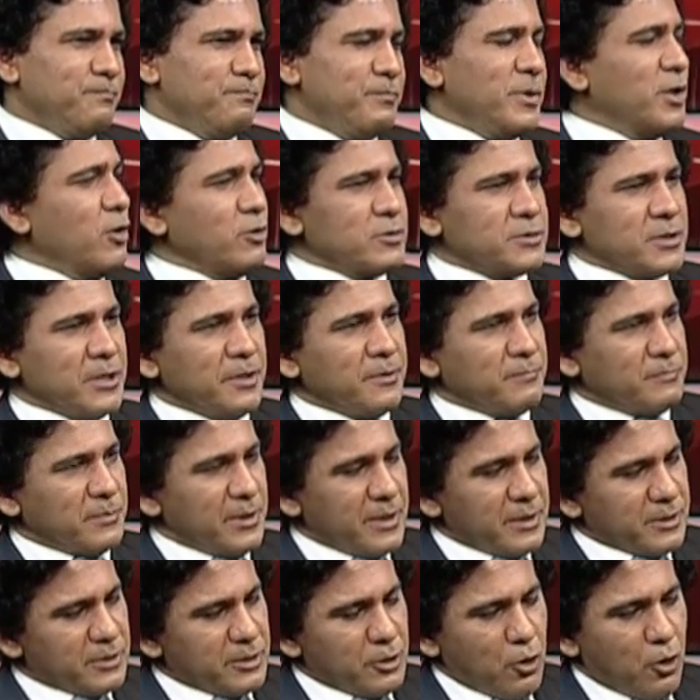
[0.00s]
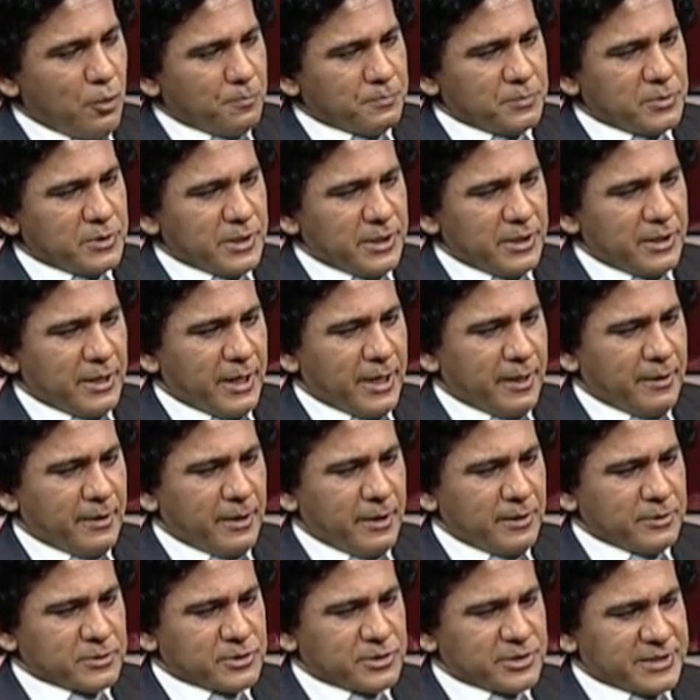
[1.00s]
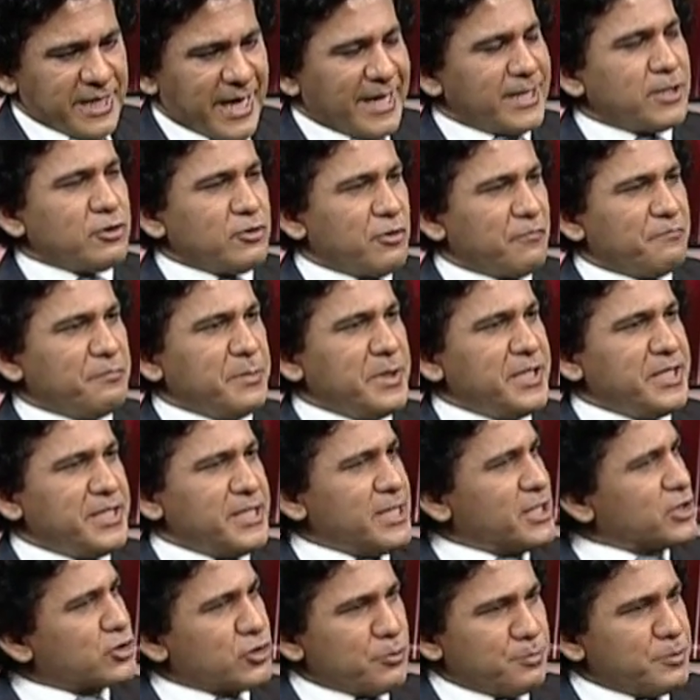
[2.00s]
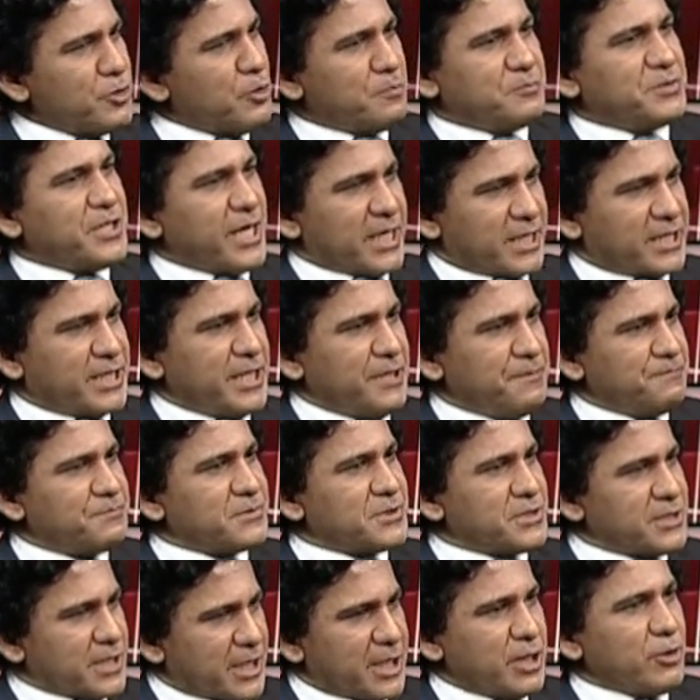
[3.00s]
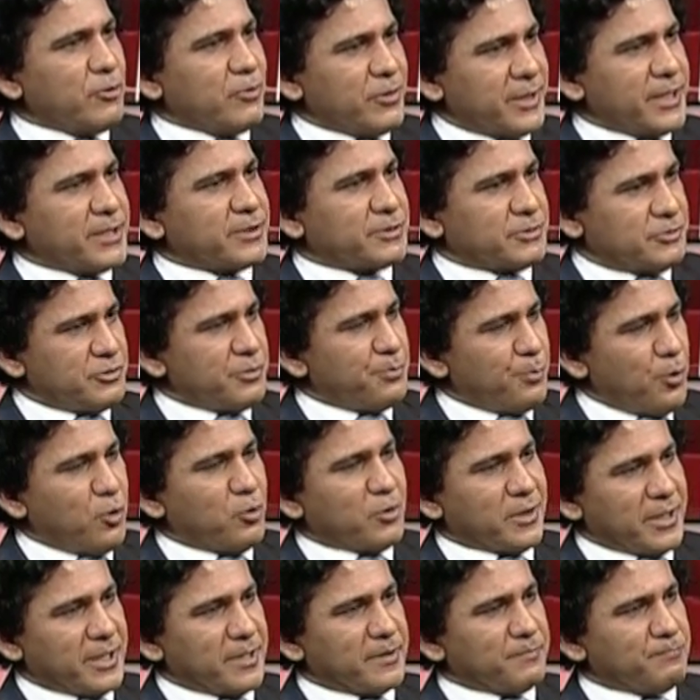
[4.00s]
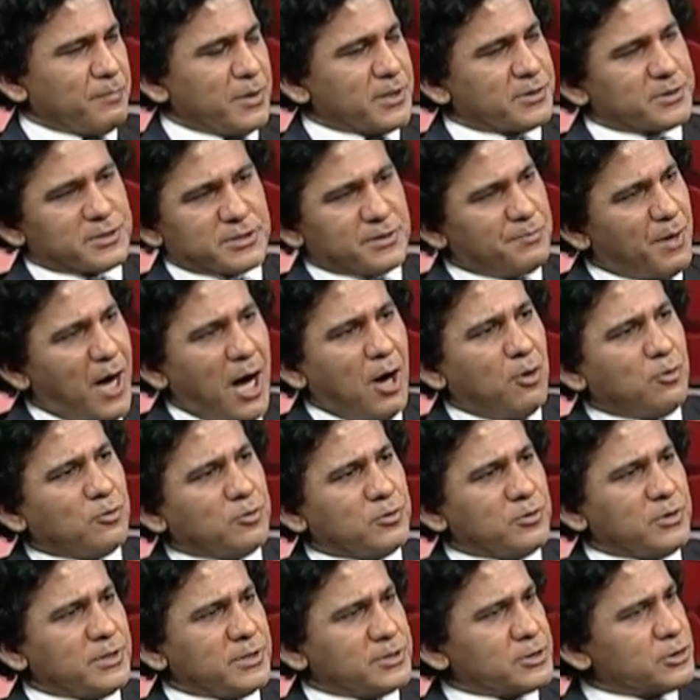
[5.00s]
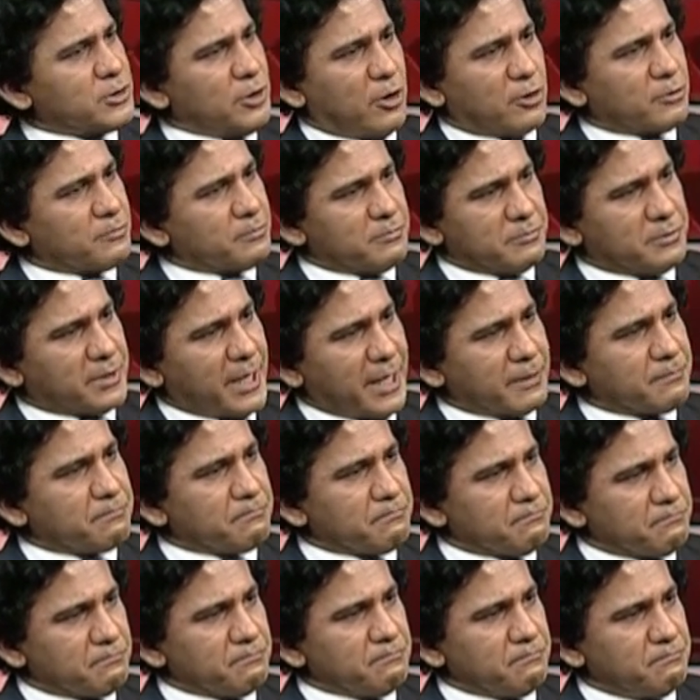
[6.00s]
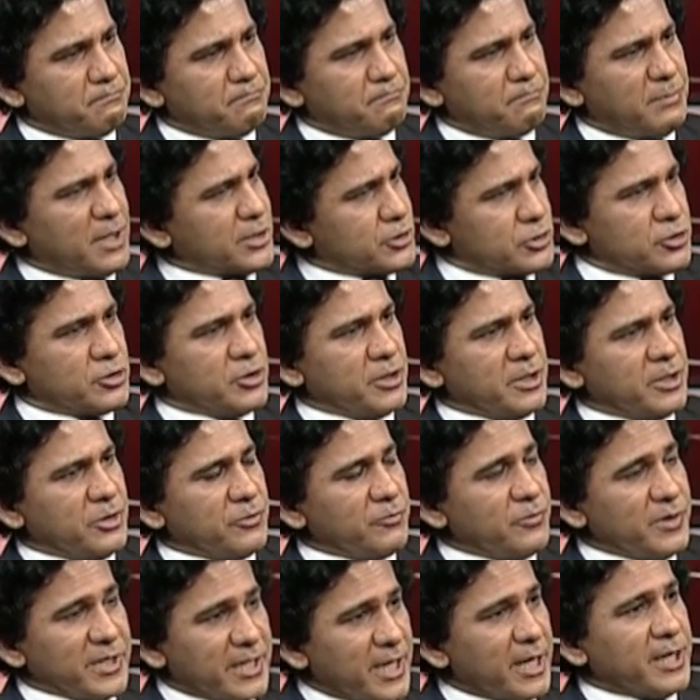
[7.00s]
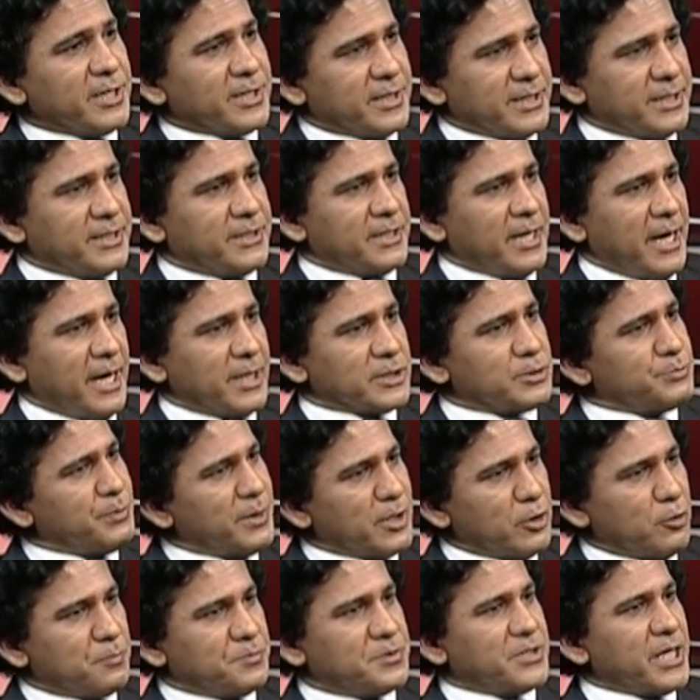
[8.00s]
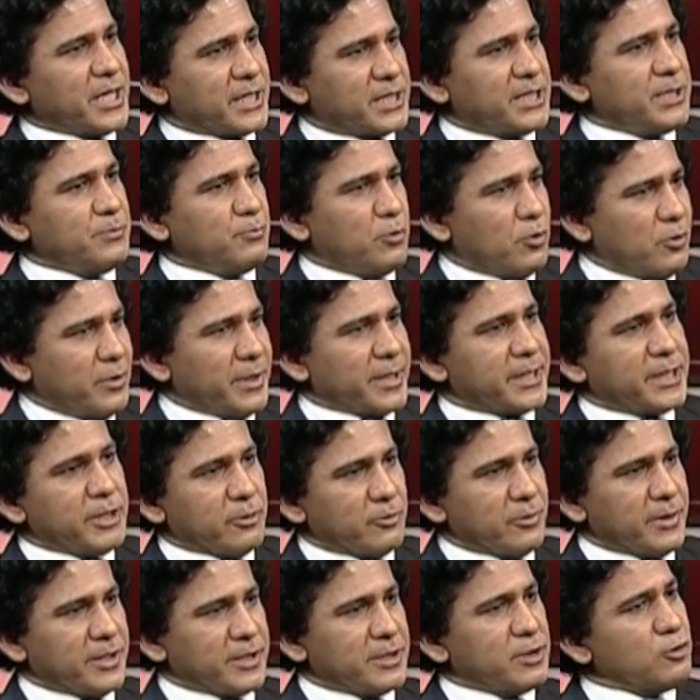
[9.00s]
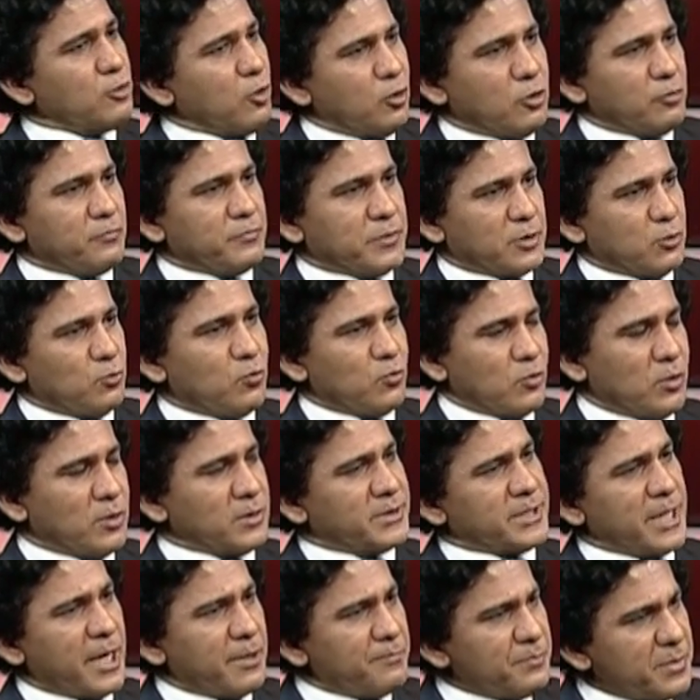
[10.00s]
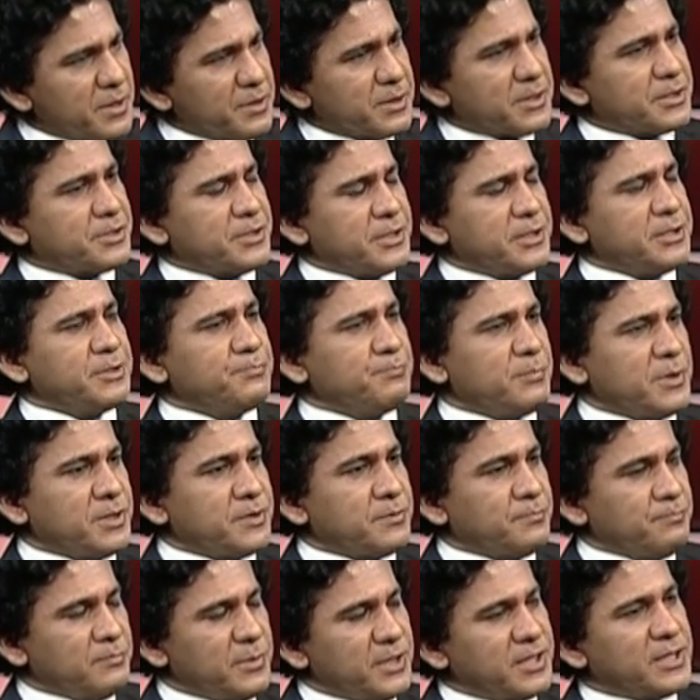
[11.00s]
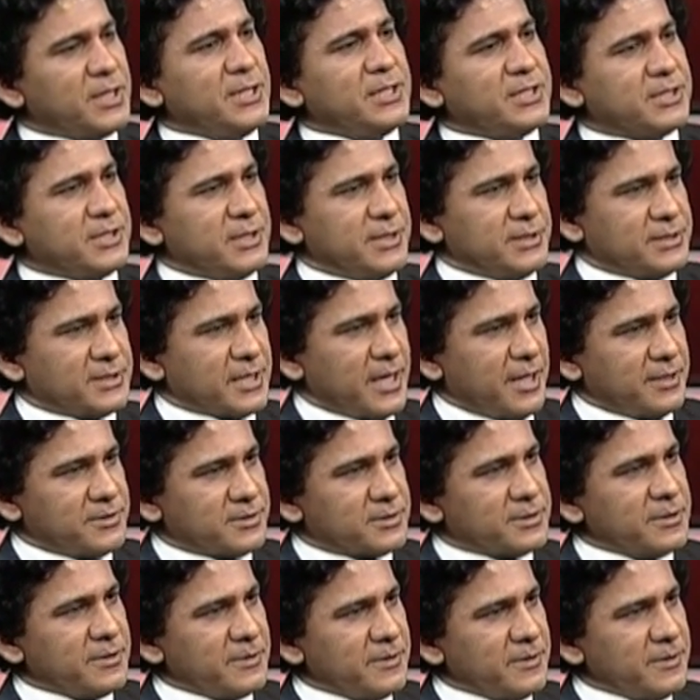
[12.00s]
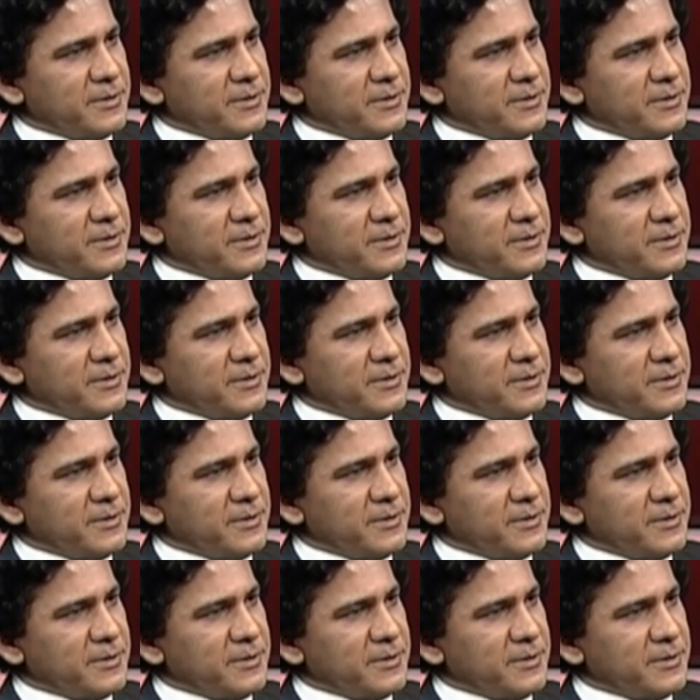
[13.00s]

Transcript: Because the standard of media should be objective, accurate reporting, but somehow it's not that much regarded as being objective or accurate in all over the world. They are being bitterly criticized.